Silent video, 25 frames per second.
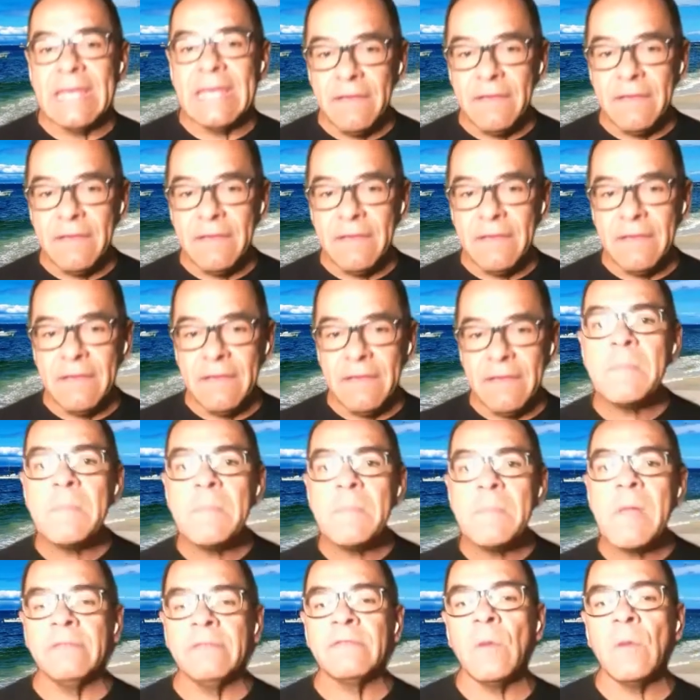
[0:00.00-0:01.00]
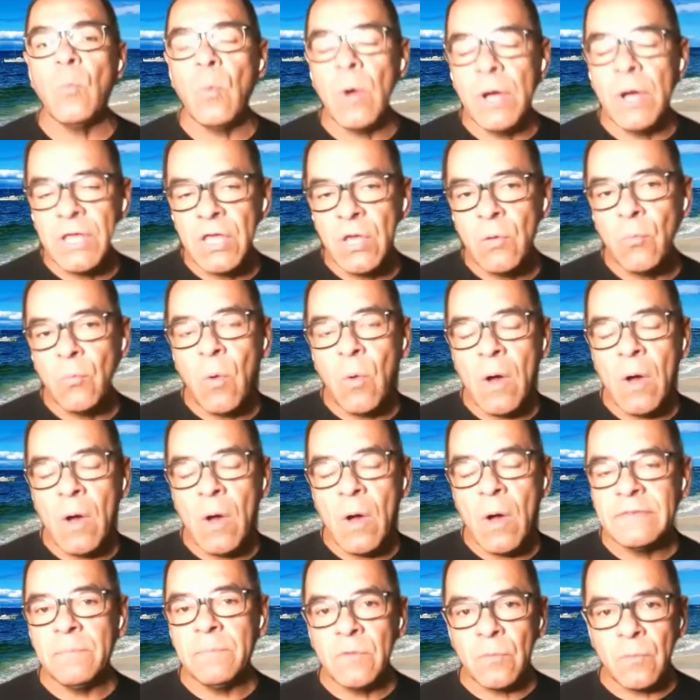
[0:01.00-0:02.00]
Give them some guidance on what you
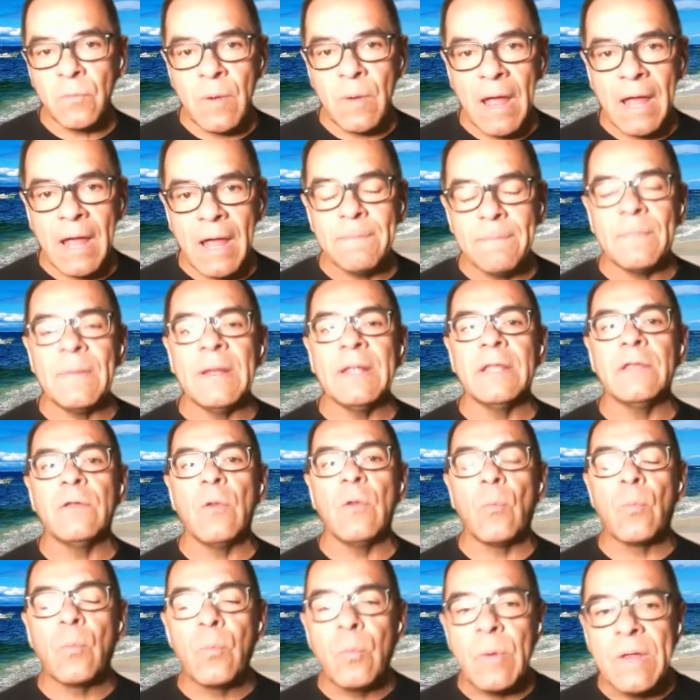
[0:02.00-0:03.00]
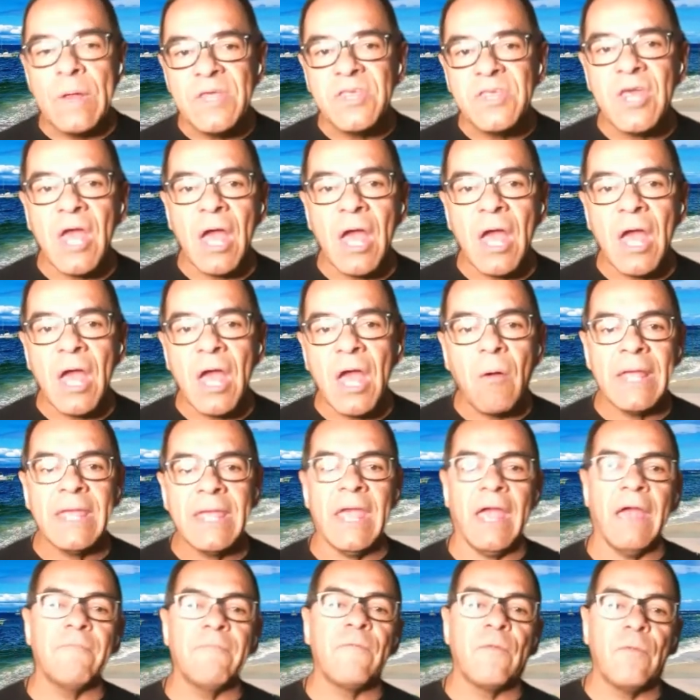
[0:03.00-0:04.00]
want them to write, but reach out
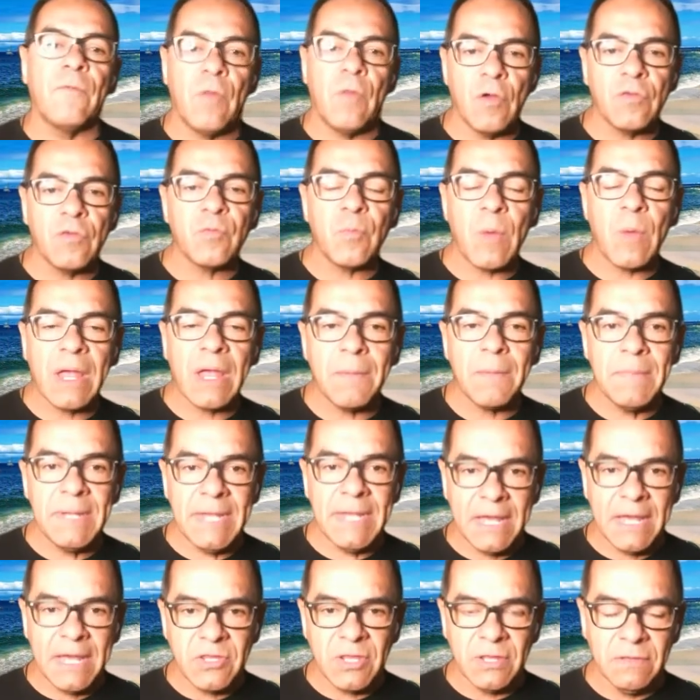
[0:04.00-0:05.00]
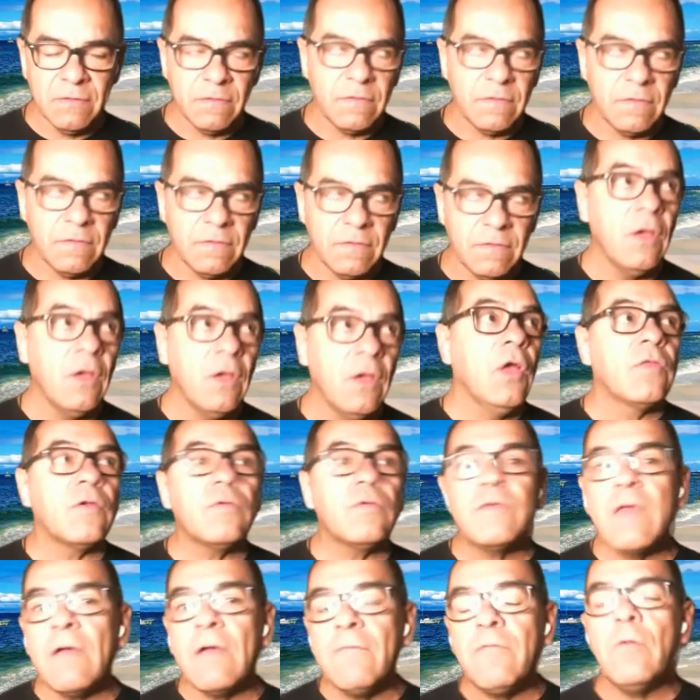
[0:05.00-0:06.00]
again for those recommendations.
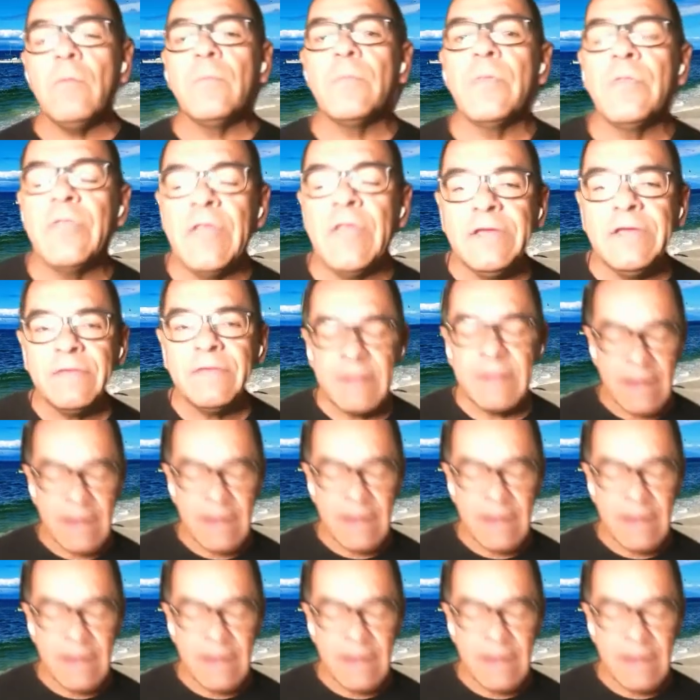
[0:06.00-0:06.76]
There's several things